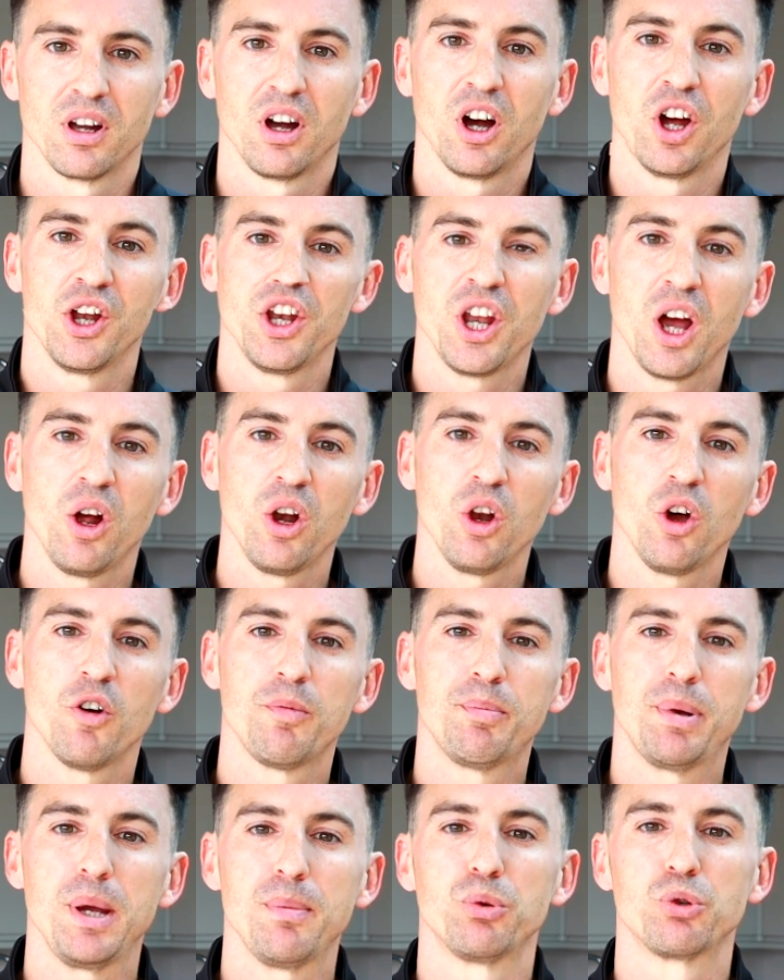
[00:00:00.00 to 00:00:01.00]
I know a lot of
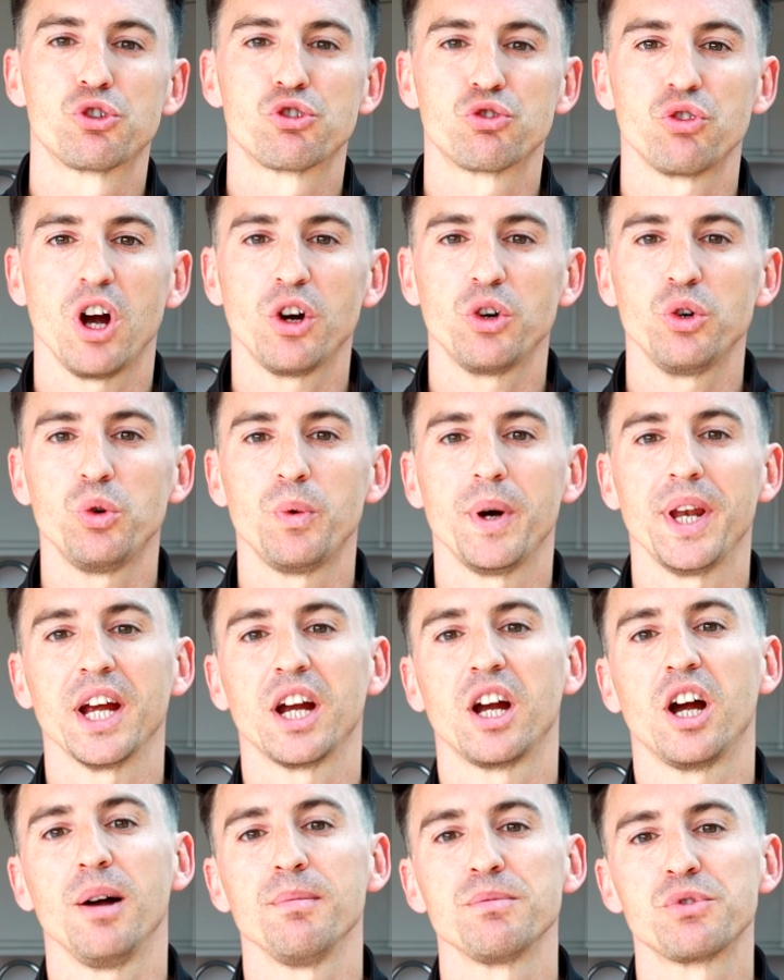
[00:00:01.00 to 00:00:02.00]
people struggle when it
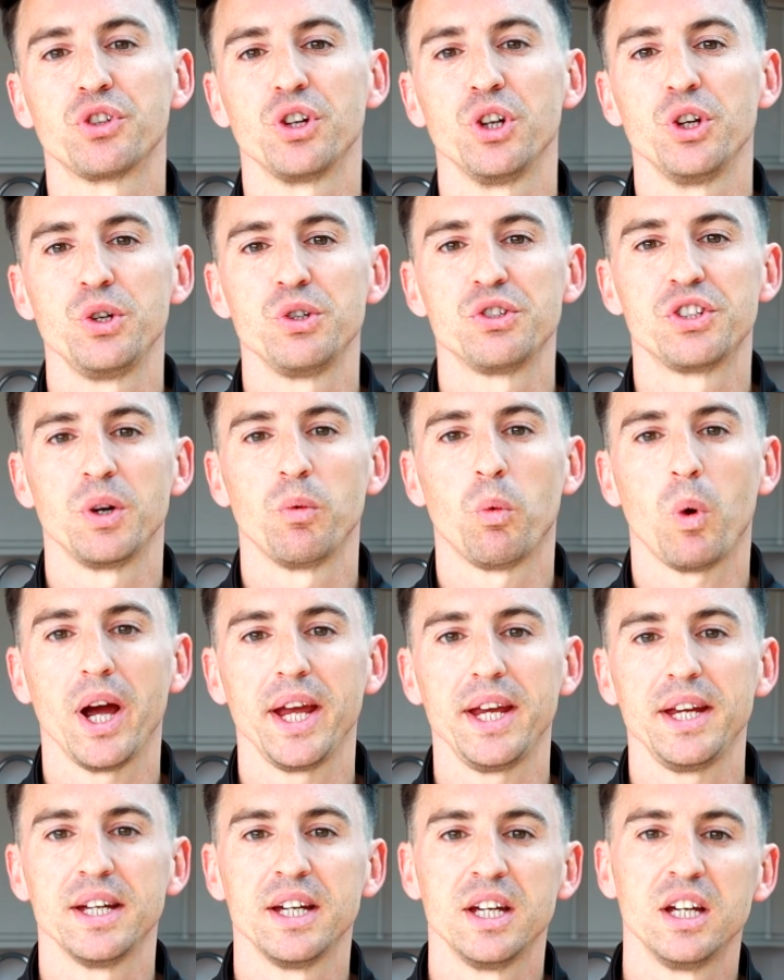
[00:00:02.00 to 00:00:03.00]
comes to losing
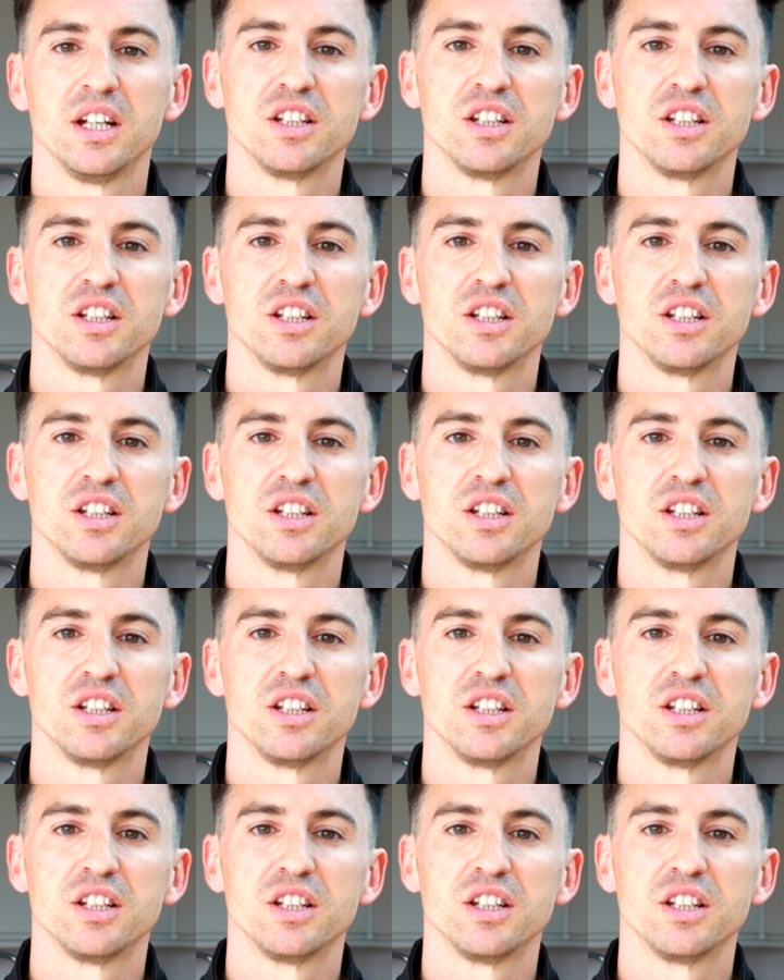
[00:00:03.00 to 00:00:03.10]
weight.